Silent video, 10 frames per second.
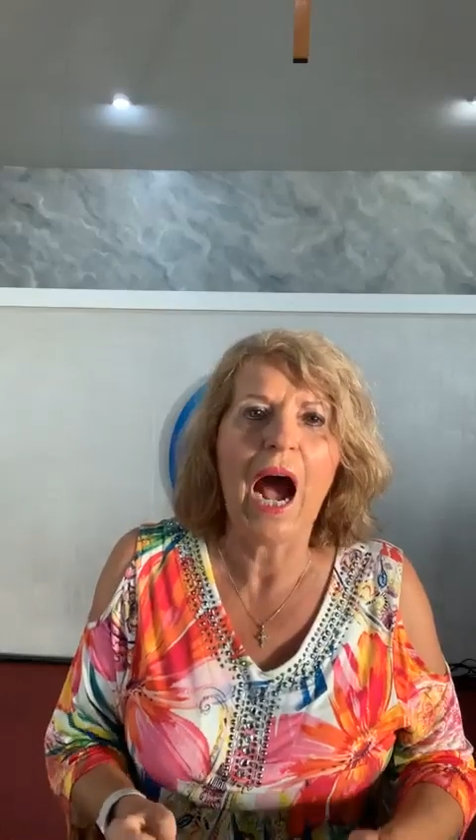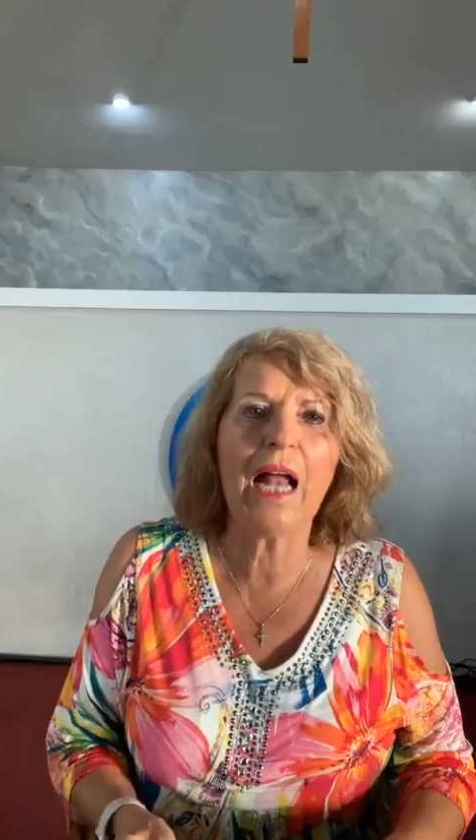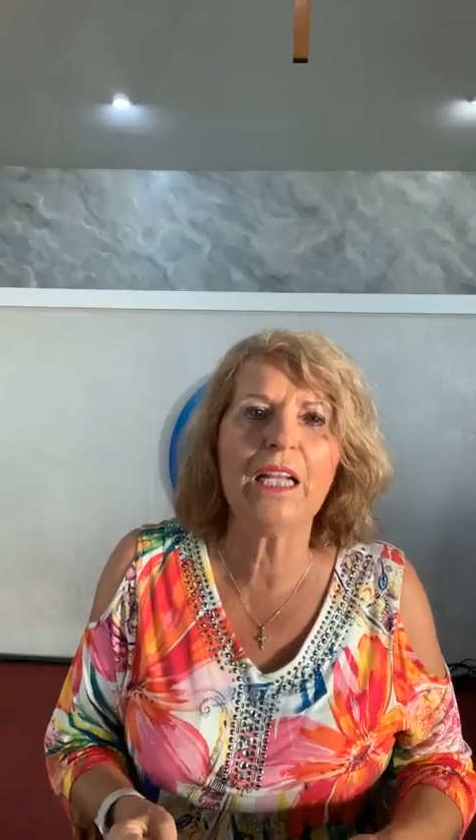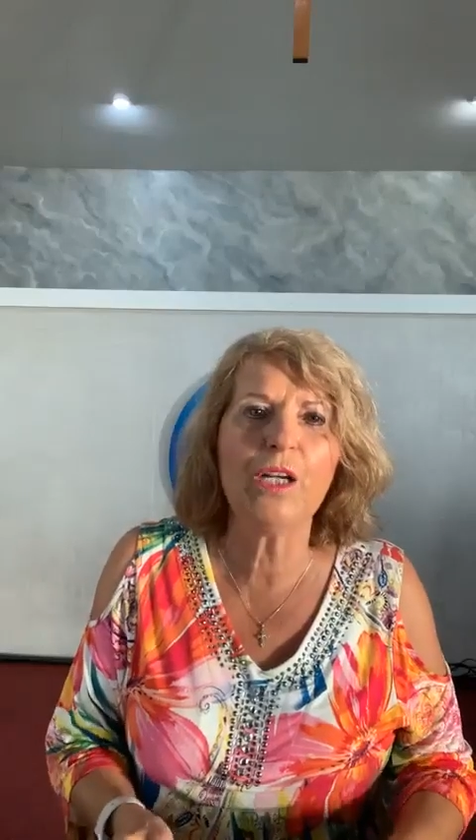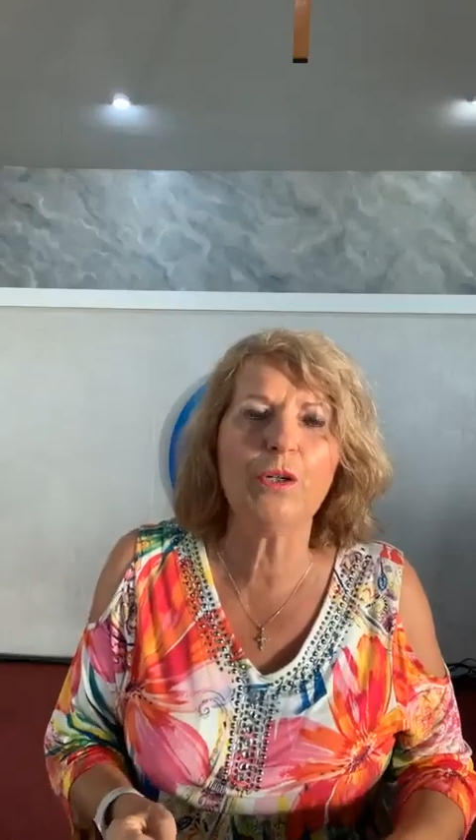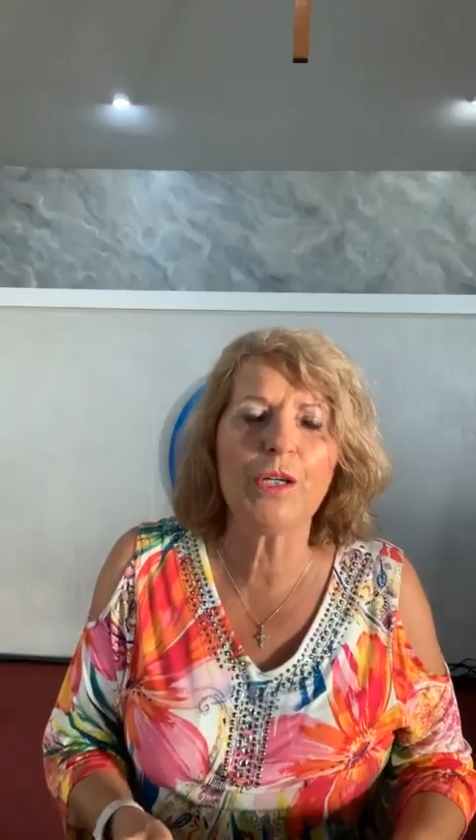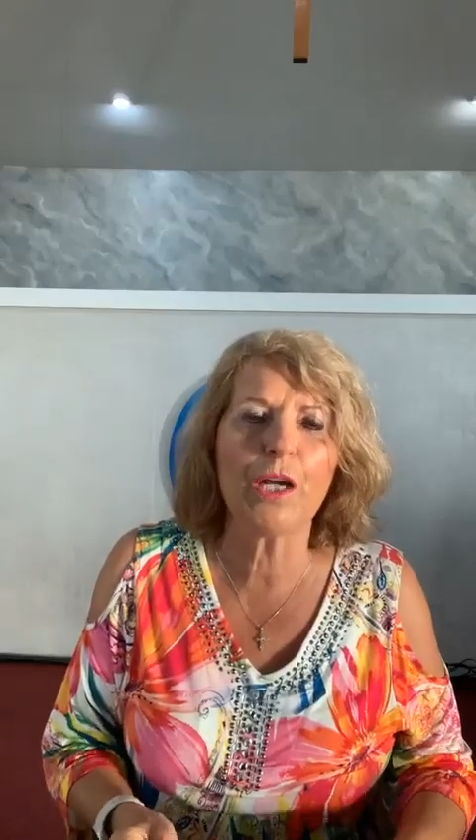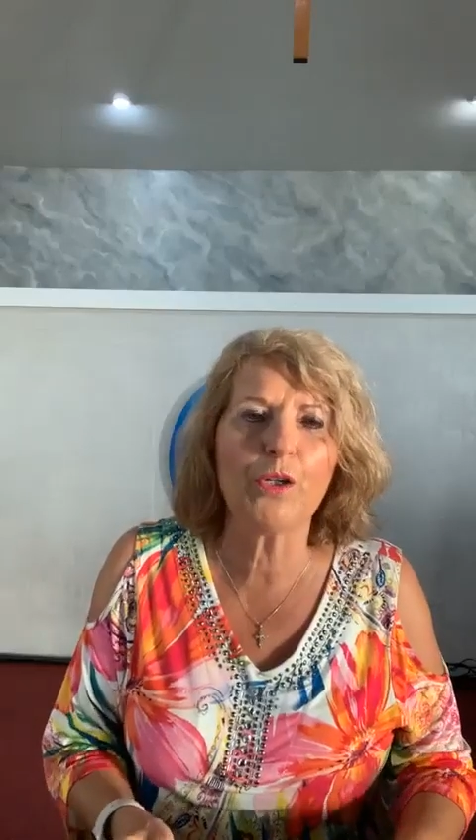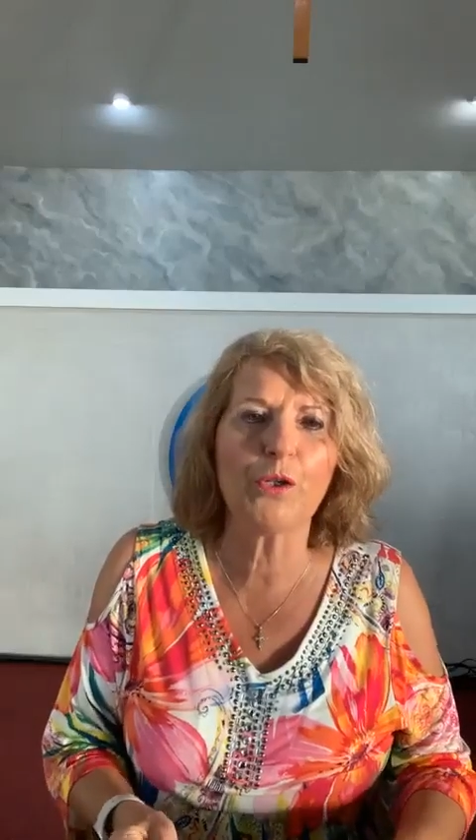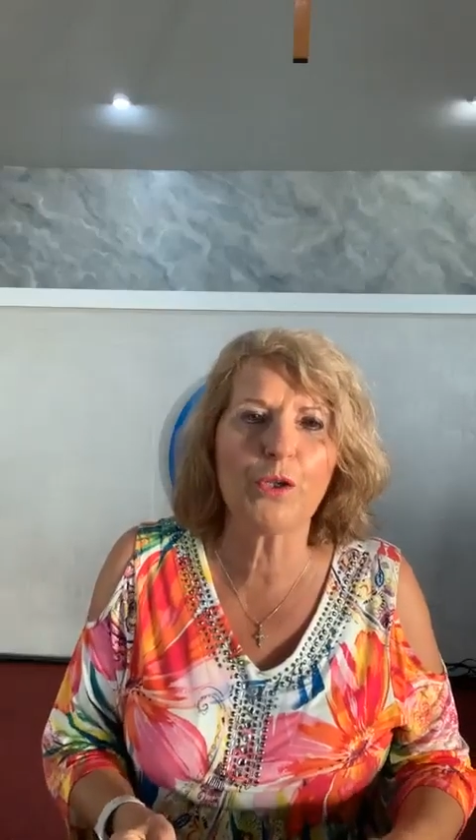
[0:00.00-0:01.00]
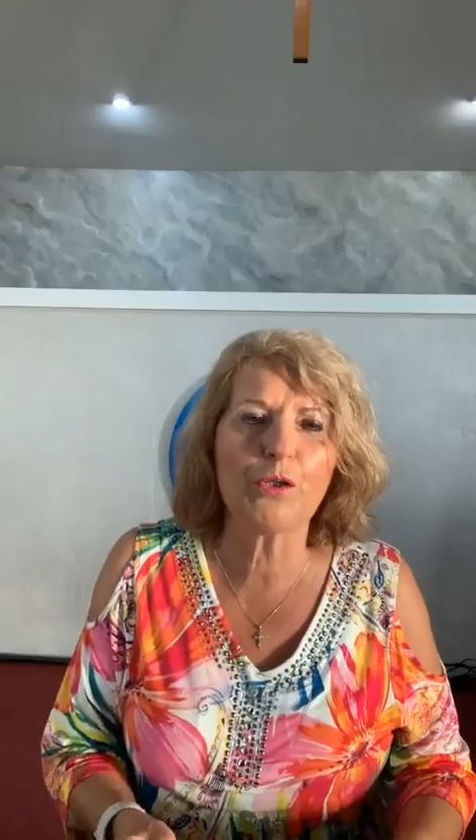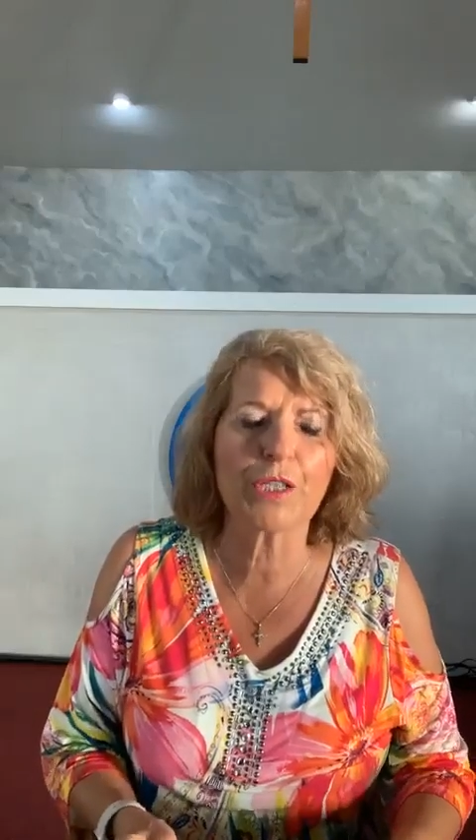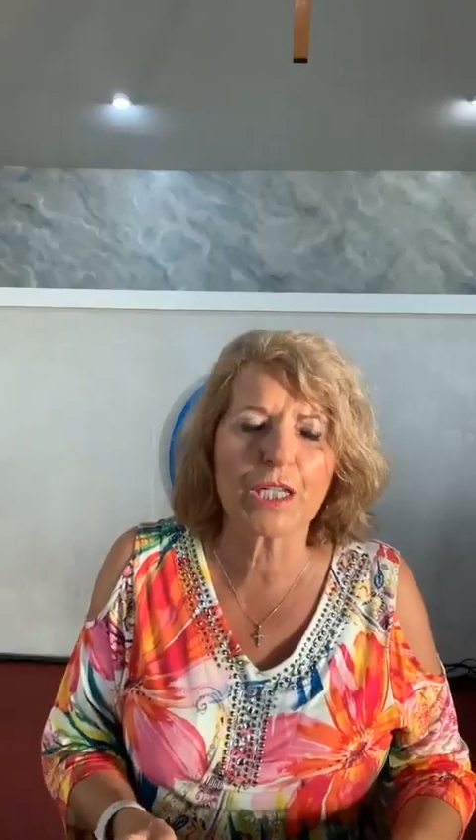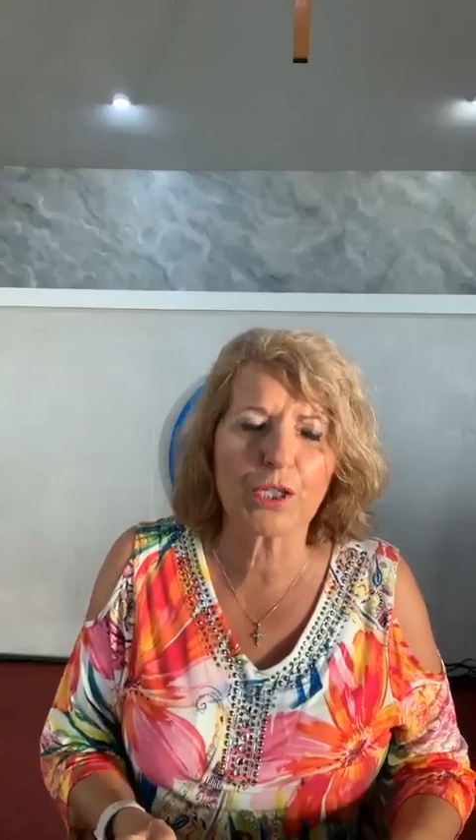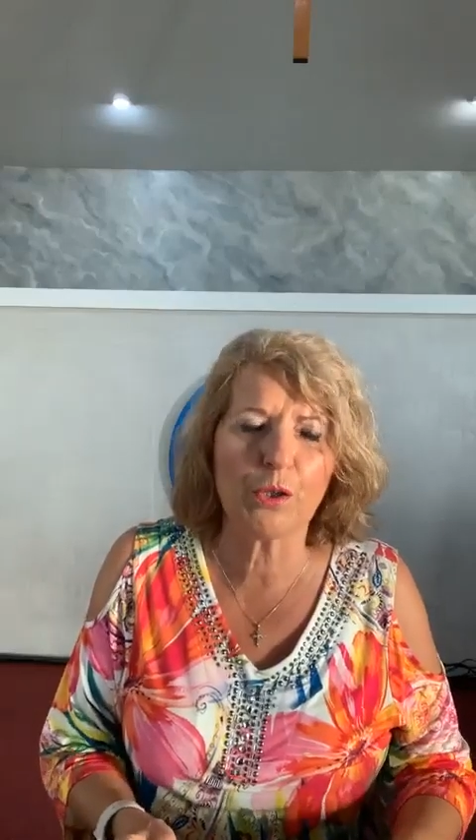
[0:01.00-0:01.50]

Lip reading: Hallelujah, you use us,